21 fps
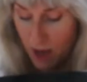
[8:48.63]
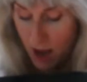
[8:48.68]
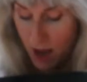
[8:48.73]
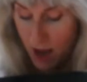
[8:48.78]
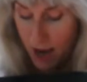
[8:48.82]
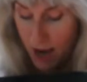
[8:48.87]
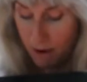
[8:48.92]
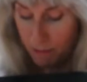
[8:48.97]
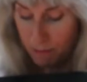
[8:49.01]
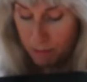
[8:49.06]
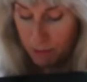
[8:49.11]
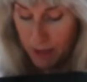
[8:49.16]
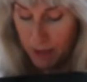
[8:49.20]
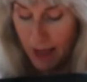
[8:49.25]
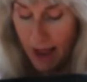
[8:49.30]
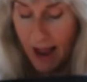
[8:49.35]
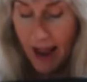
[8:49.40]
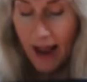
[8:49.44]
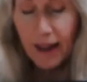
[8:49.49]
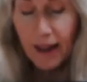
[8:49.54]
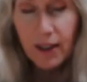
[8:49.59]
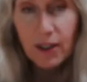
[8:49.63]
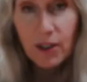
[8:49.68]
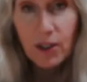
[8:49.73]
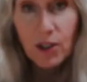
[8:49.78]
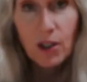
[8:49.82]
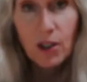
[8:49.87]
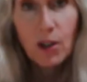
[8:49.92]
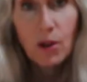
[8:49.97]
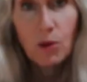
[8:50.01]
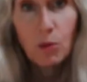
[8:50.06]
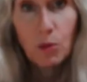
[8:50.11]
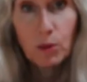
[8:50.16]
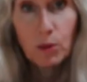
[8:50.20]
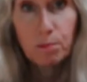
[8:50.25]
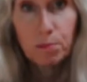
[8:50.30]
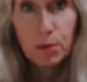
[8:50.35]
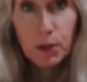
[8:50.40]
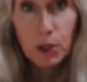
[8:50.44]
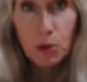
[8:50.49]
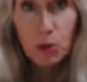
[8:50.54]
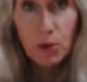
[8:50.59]
I have black with
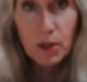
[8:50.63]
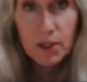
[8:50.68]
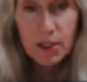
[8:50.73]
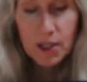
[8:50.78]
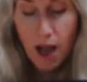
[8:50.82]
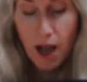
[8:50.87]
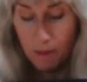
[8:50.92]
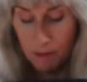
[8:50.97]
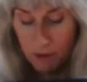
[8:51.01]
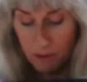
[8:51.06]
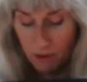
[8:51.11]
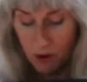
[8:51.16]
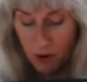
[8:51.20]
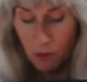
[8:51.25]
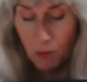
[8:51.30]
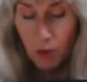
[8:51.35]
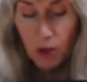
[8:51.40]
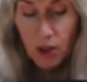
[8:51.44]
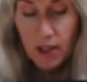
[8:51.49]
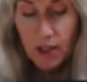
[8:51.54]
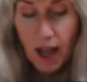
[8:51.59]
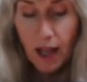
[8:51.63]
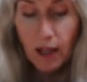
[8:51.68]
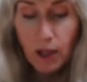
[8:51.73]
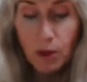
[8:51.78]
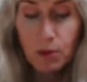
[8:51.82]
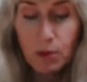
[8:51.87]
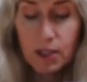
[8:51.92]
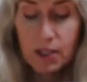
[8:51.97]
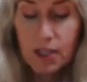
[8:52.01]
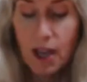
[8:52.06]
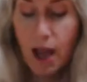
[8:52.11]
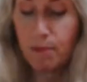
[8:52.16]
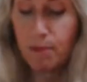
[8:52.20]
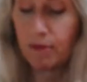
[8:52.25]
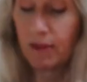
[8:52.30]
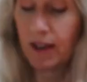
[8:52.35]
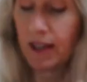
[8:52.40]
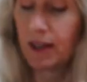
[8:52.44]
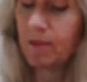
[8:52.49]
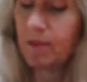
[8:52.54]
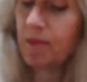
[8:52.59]
blue on top of it with yellow on top of
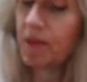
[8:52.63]
it.